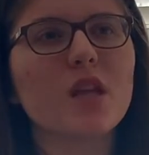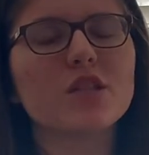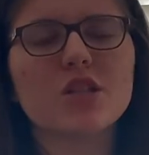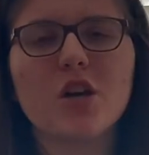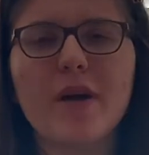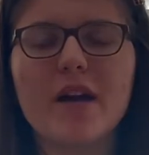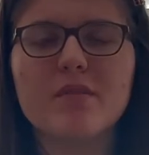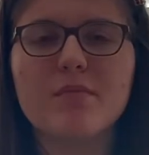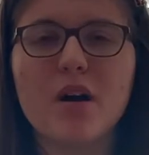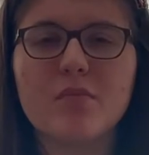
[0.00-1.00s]
go out
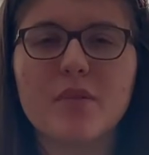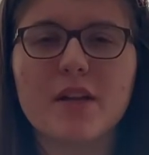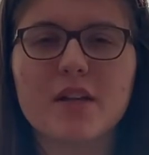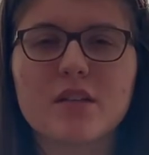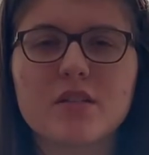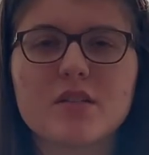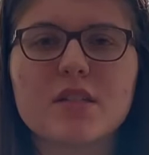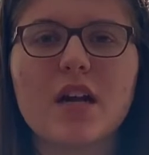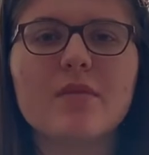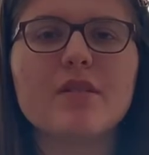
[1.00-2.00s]
in public. See,
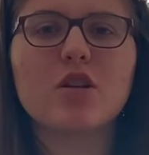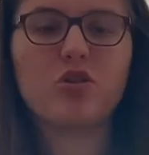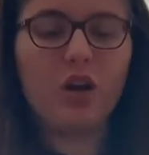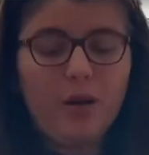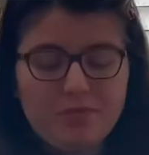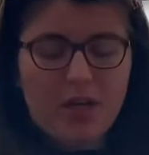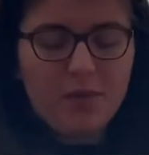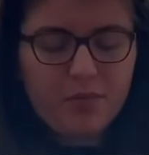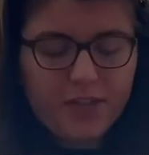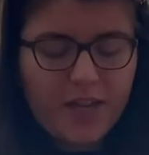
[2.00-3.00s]
I'm in a crop
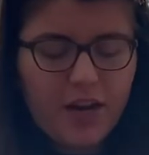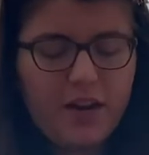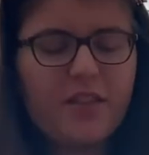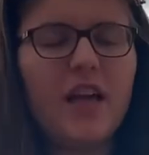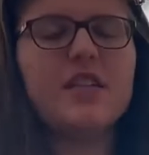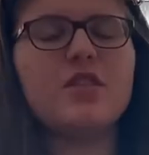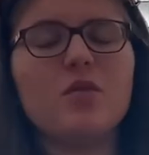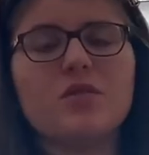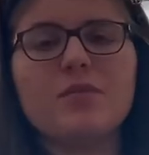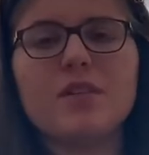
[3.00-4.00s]
top right now, and that's
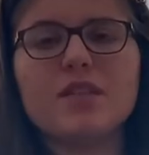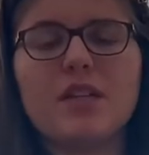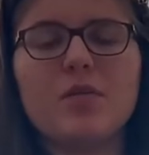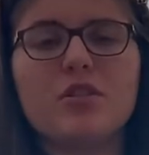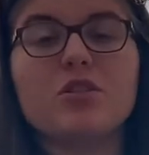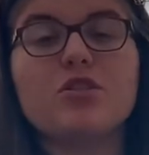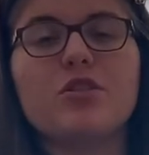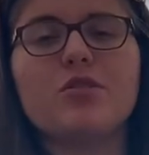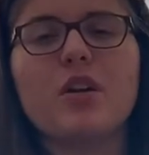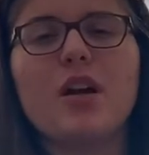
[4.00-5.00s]
only because I wanted to show
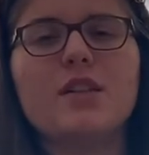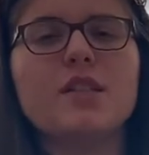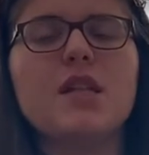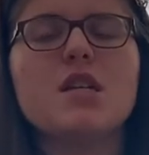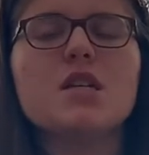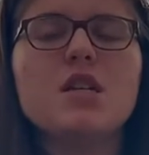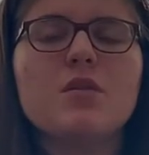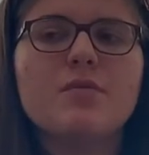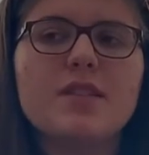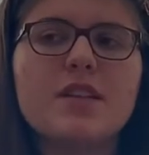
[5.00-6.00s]
you guys
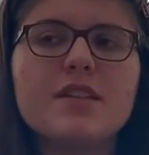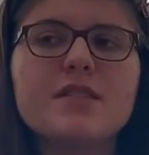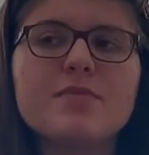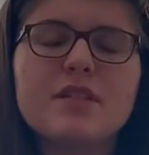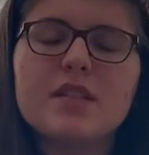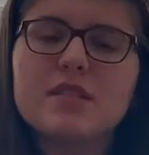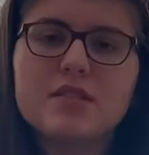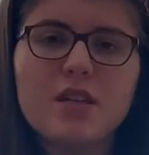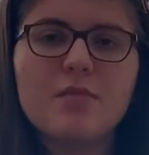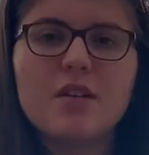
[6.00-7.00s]
what it is. But in the
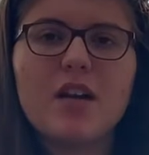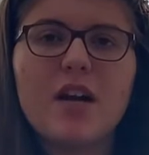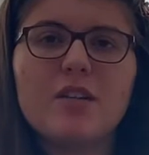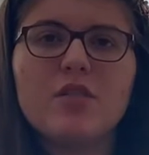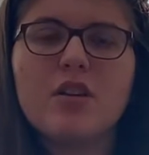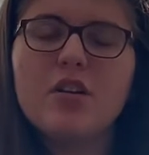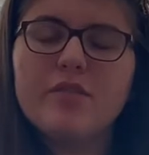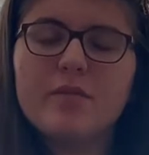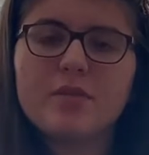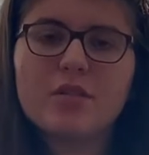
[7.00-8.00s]
summer, I don't know if
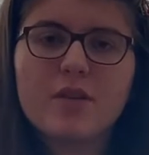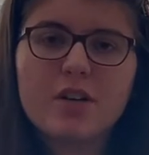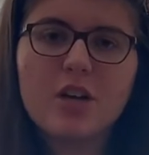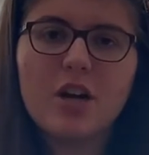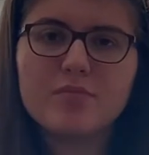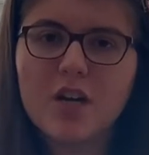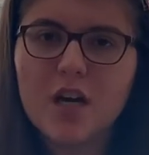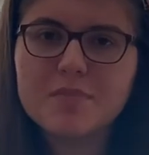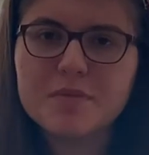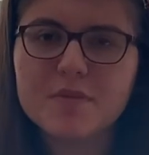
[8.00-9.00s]
I'm gonna wear crop
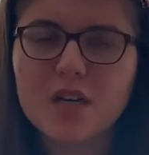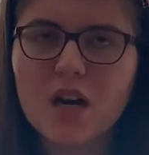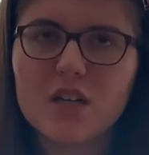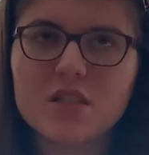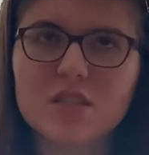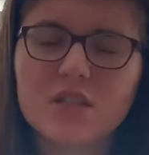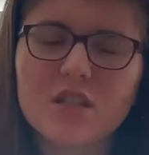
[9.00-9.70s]
tops because